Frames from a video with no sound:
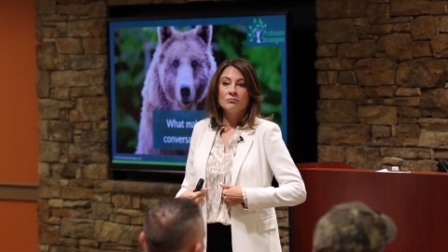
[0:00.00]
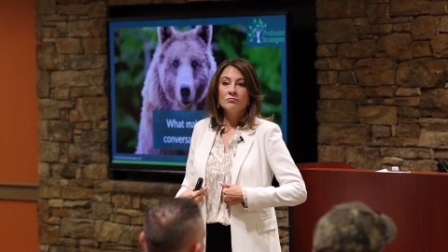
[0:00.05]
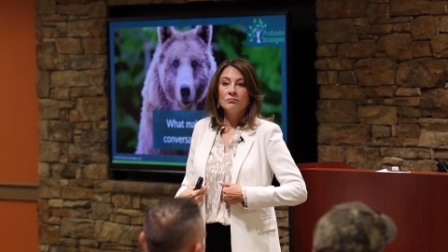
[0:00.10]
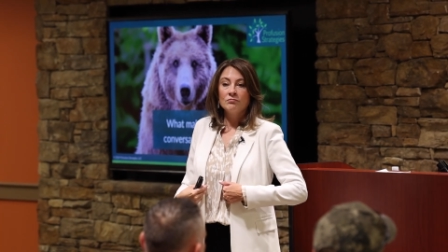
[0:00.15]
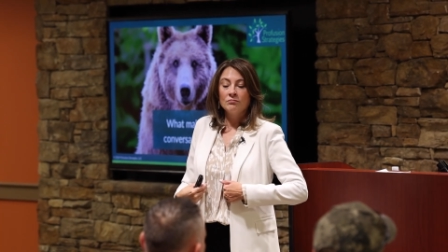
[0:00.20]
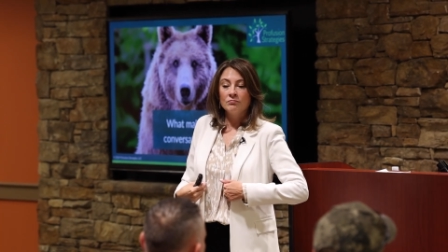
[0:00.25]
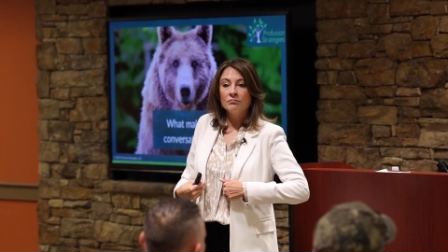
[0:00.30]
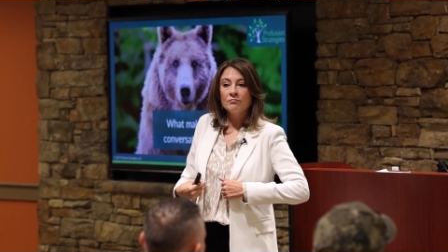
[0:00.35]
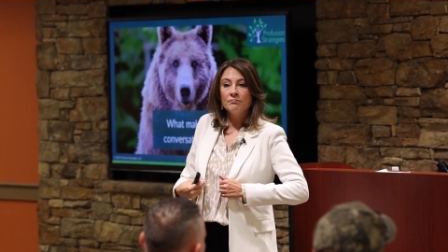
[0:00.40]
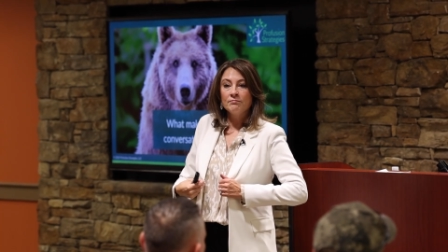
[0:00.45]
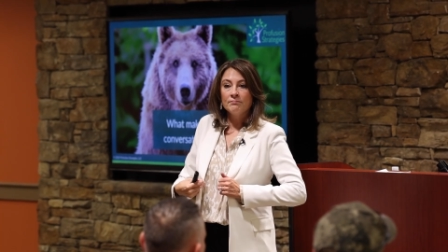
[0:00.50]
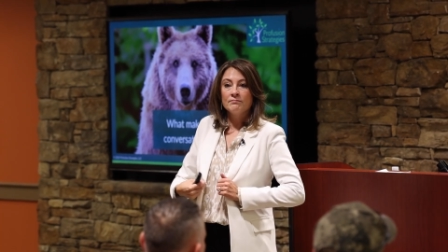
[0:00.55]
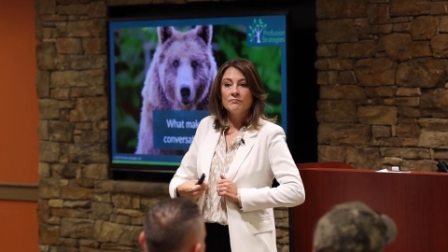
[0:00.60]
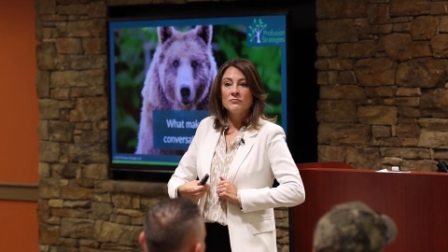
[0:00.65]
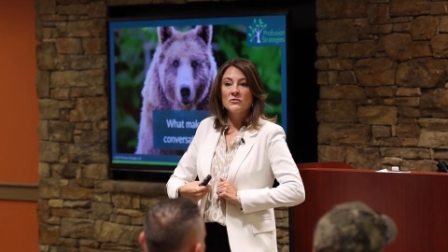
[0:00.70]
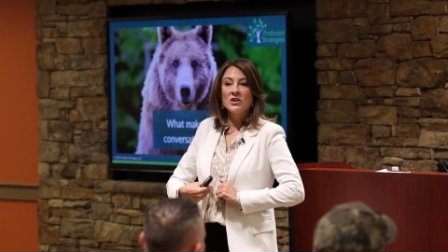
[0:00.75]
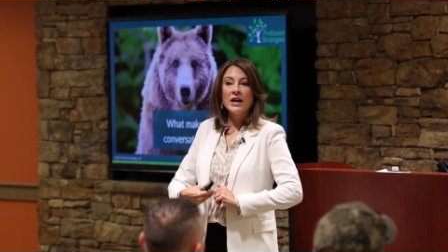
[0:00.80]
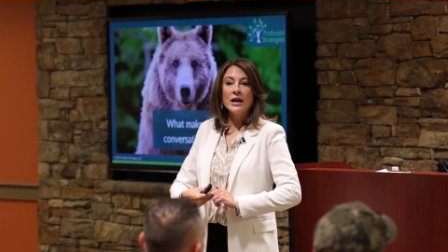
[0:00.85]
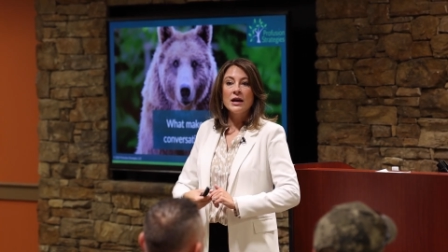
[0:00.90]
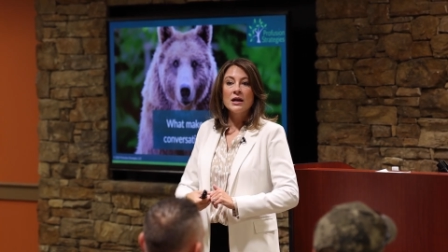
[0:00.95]
Mm-hmm.
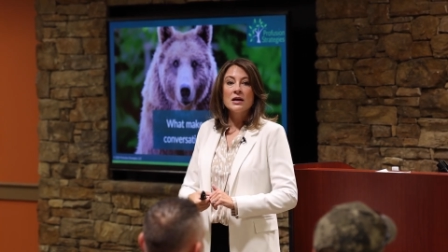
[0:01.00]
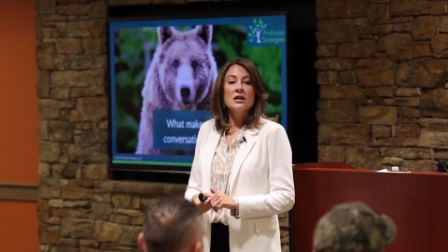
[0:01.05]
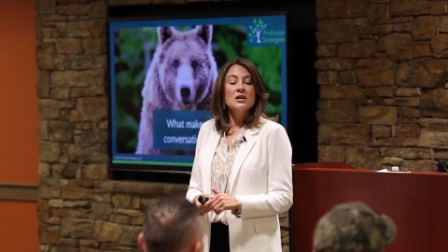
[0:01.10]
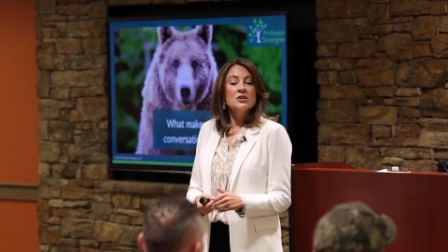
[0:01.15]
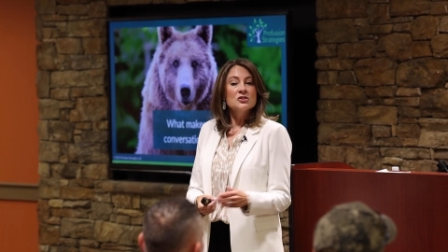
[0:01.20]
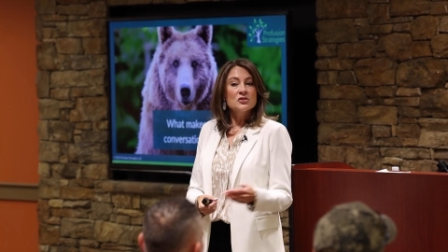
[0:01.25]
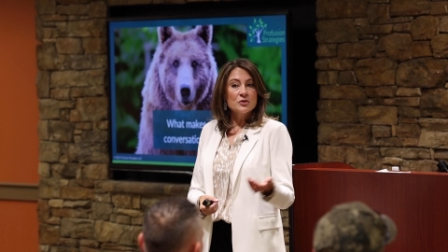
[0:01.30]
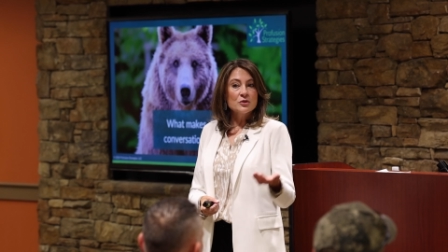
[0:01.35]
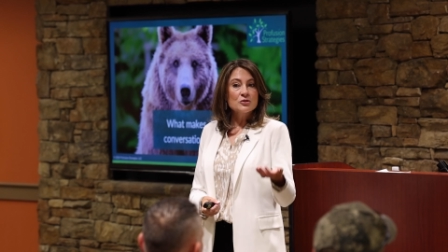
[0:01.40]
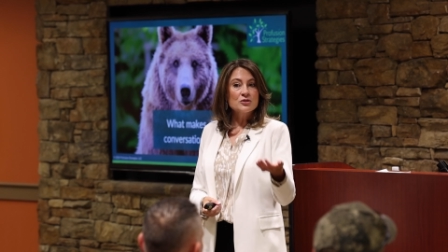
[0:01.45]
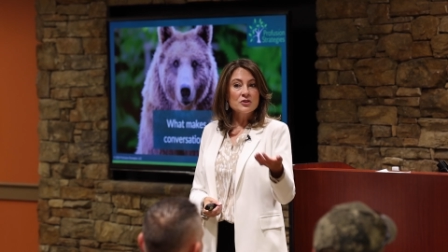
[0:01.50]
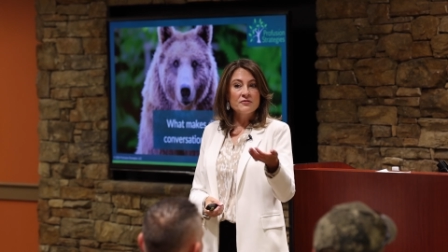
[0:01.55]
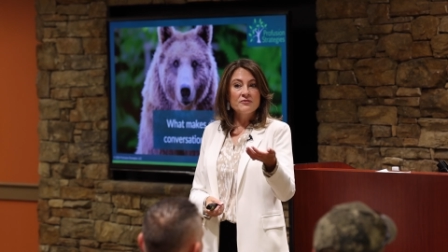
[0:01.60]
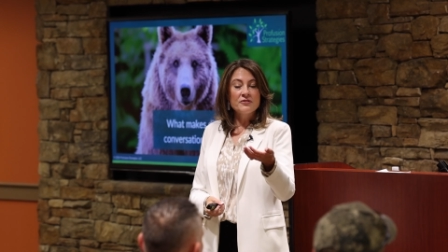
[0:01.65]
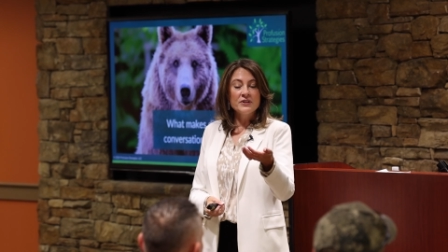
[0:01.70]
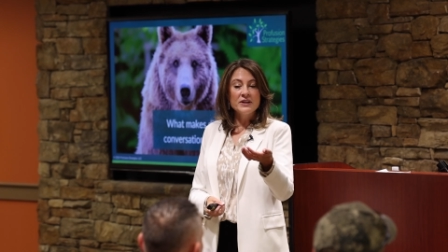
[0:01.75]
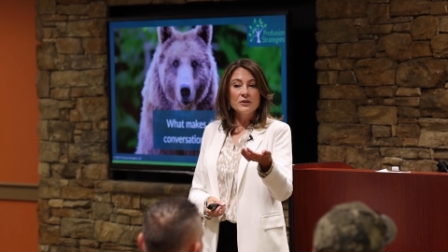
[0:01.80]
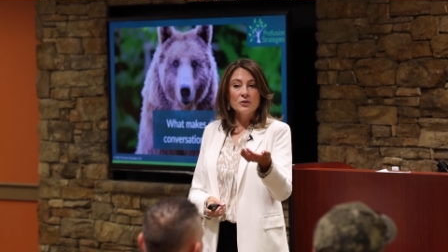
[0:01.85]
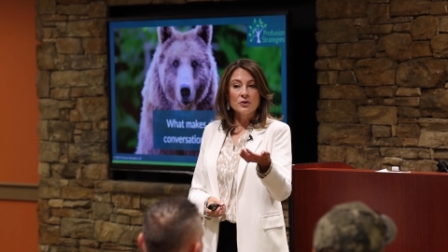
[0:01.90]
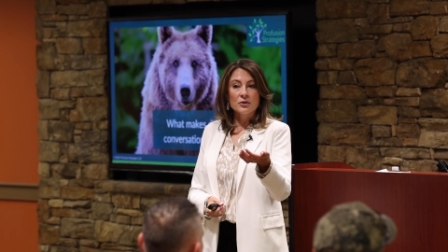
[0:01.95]
Yeah, so there's a
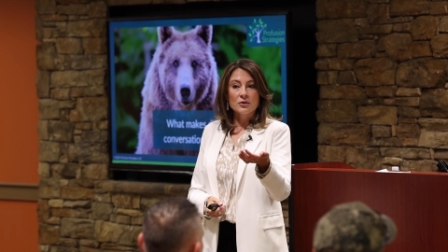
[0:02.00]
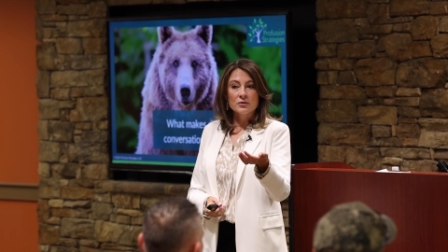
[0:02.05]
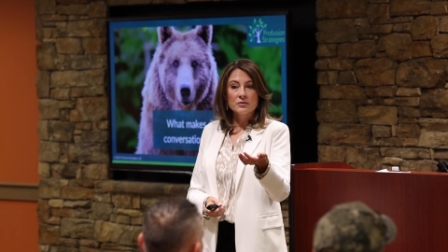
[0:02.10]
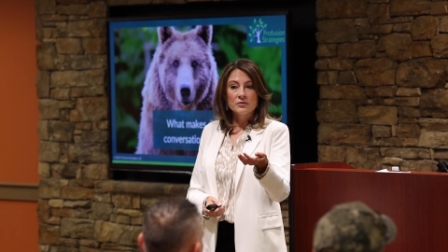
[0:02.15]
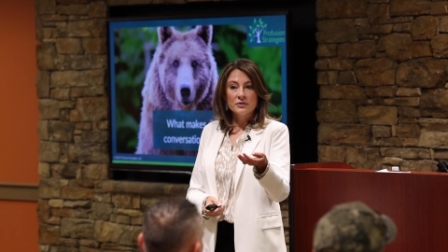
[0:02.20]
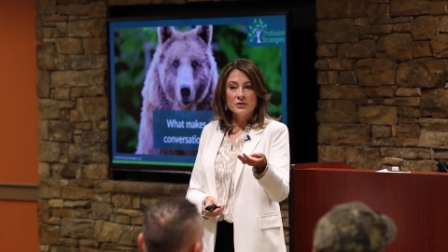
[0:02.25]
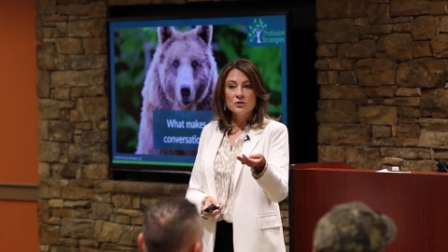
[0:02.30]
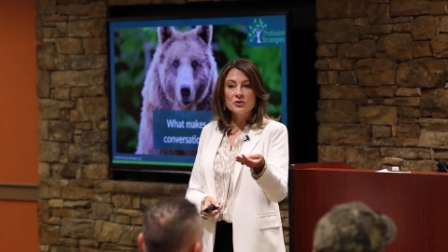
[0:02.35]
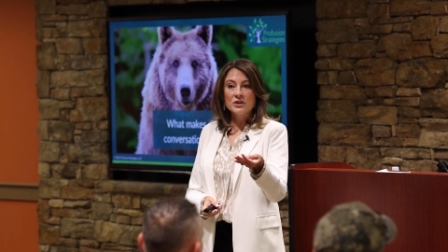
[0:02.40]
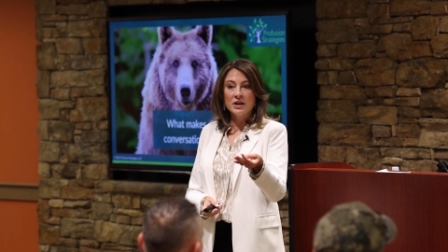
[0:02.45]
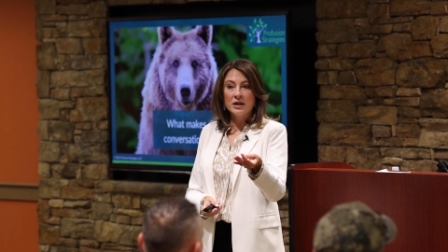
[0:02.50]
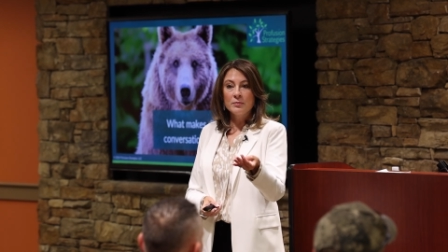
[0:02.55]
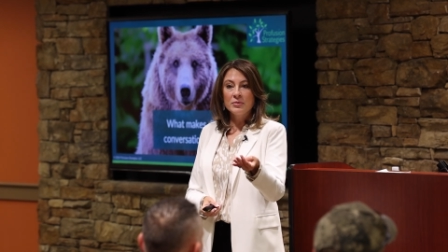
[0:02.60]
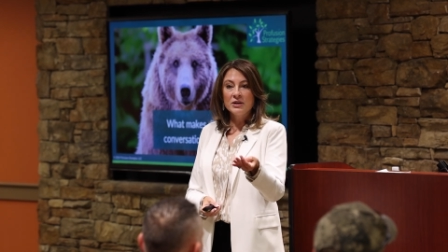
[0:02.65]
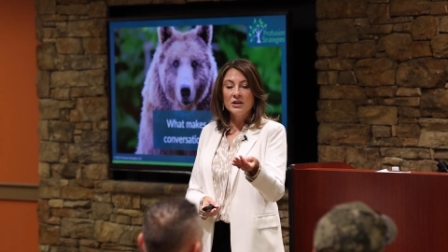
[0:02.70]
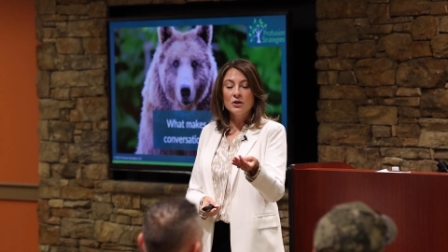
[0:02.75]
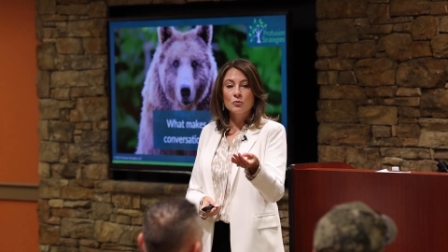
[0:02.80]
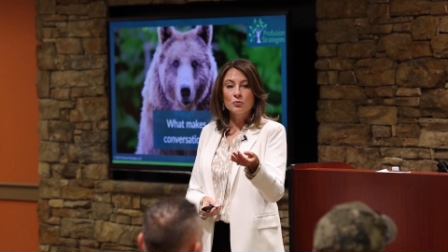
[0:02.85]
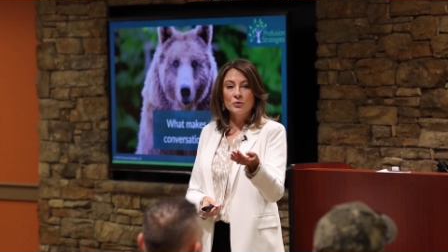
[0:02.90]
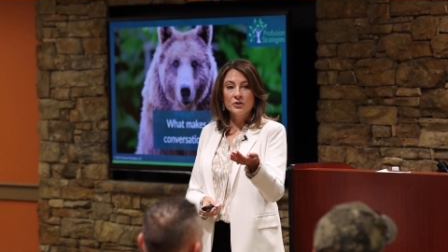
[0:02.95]
fear. There can
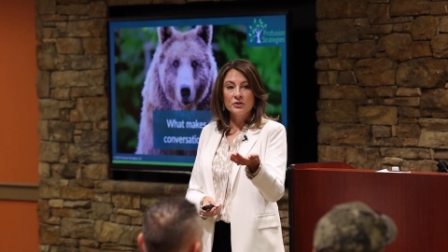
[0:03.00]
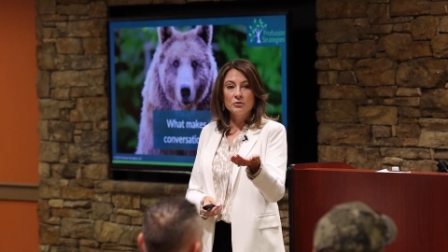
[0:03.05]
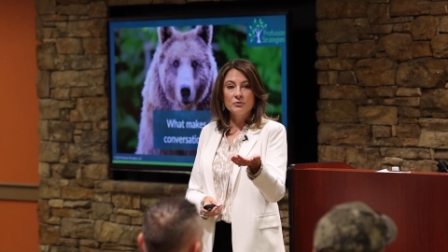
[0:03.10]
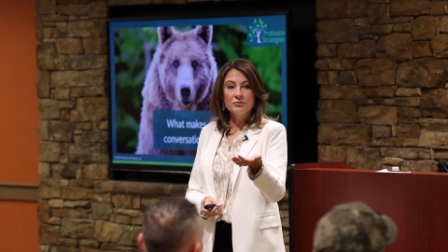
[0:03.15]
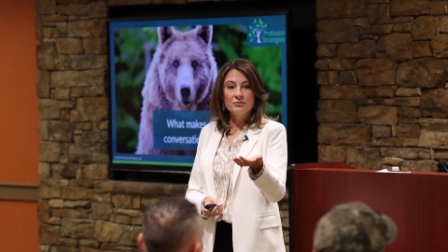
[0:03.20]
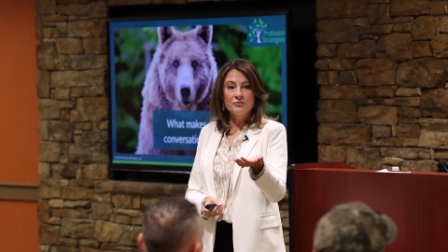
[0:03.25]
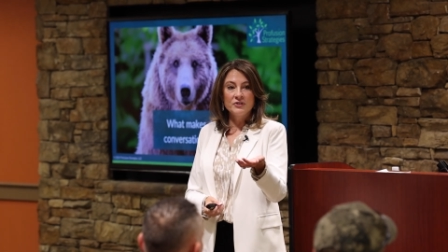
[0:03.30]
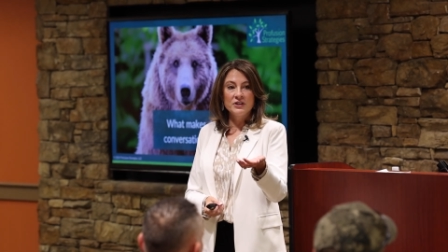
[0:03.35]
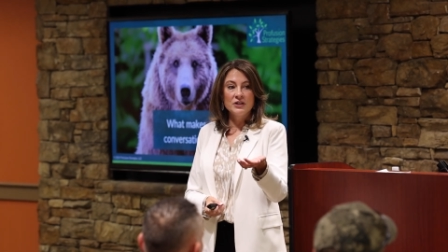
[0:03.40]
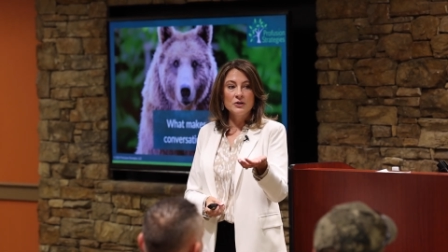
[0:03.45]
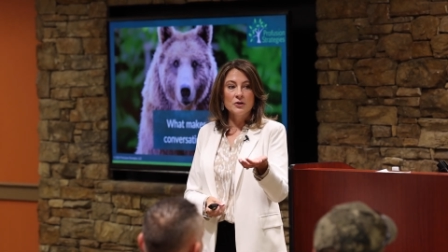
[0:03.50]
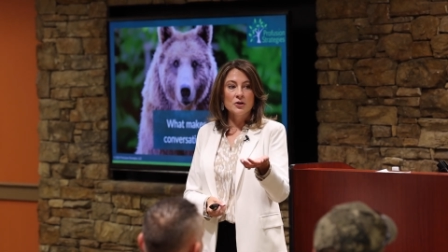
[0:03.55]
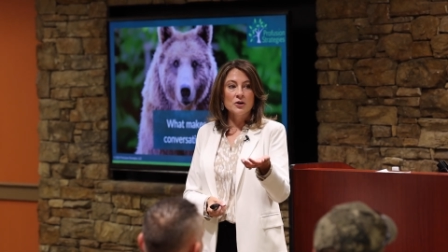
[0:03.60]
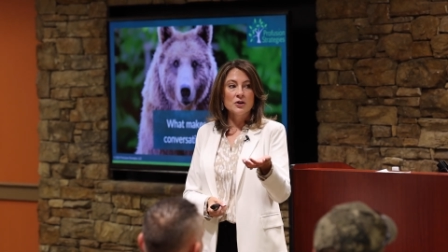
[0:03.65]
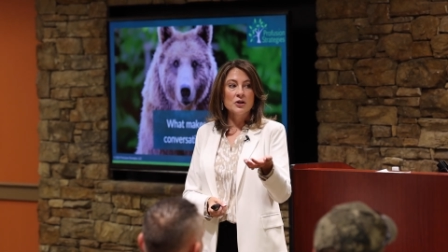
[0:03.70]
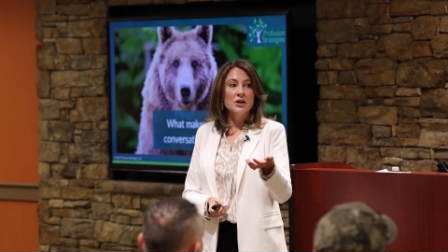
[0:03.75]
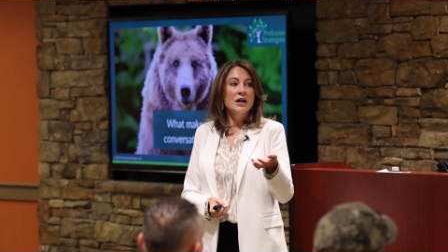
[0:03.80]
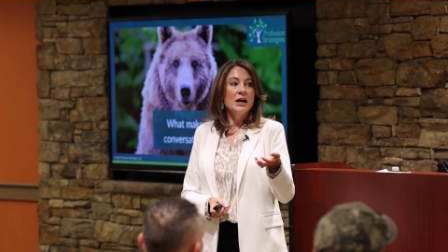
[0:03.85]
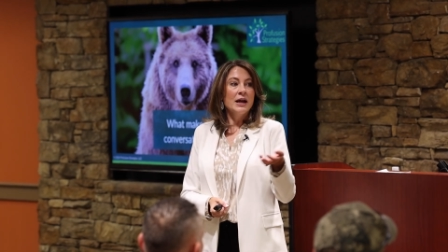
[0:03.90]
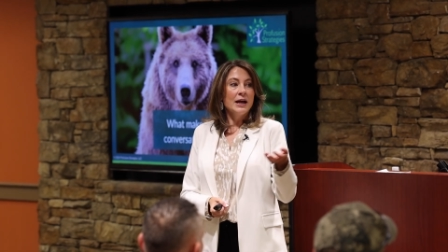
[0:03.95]
be a real fear.